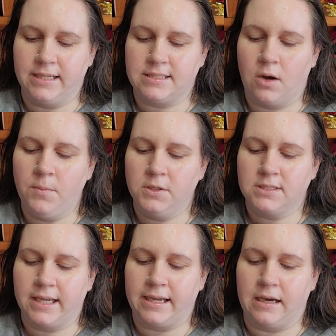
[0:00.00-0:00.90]
It's
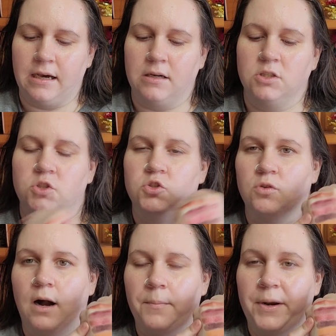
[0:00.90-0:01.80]
almost like a
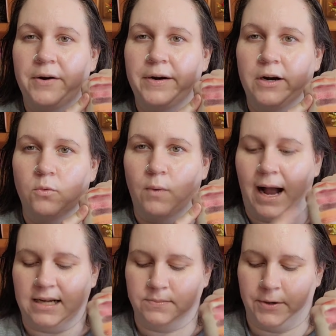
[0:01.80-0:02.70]
strawberry or
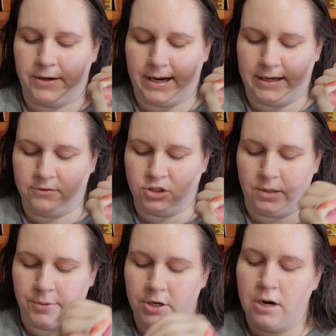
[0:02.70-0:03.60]
raspberry kind of
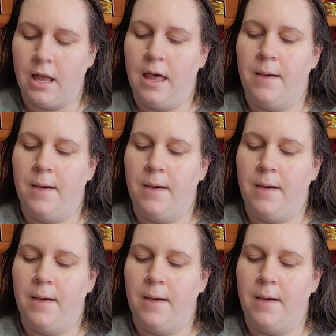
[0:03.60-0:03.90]
shimmer.